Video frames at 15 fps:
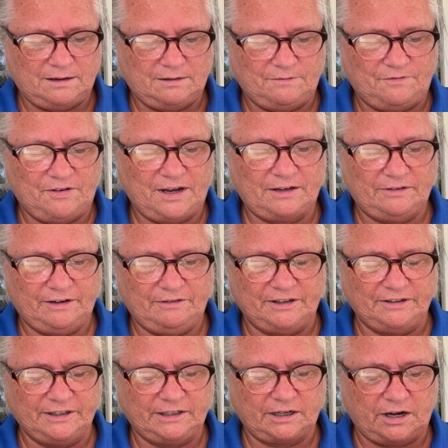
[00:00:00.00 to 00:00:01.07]
very,
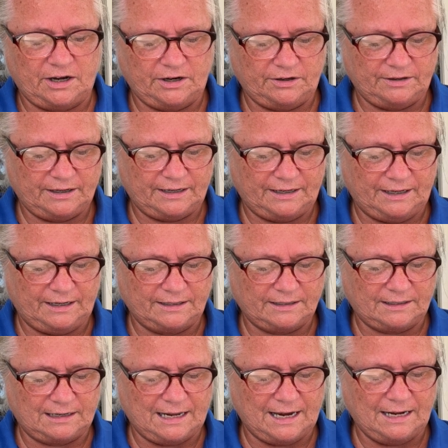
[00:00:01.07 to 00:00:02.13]
very tired, and it
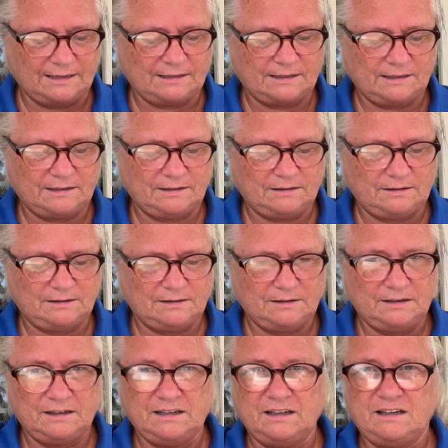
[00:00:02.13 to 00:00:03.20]
is late.
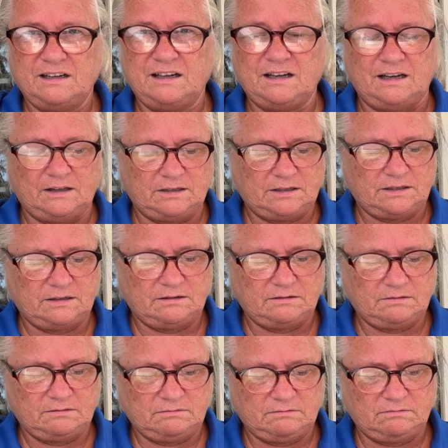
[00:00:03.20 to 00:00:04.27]
It's
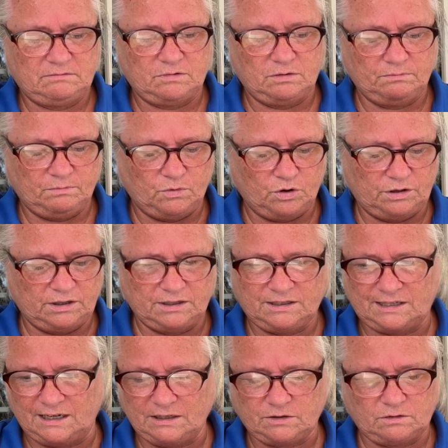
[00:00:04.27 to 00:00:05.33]
more than
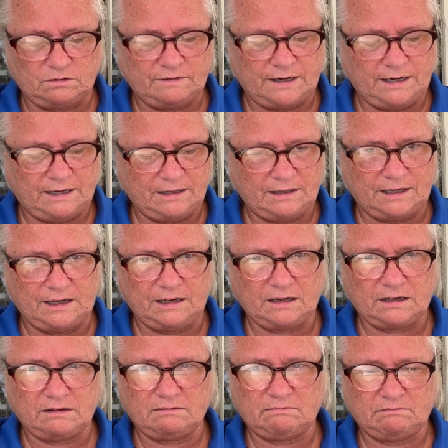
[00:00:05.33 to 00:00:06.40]
6 already, I think.
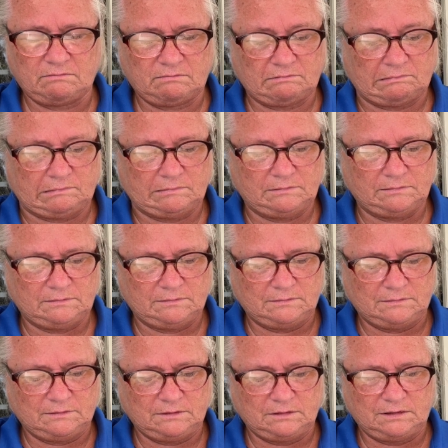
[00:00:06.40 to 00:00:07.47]

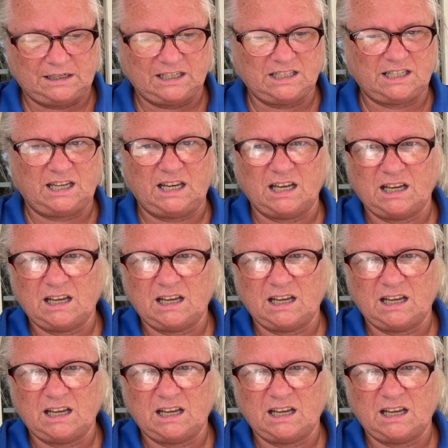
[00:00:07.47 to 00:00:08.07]
Let's see.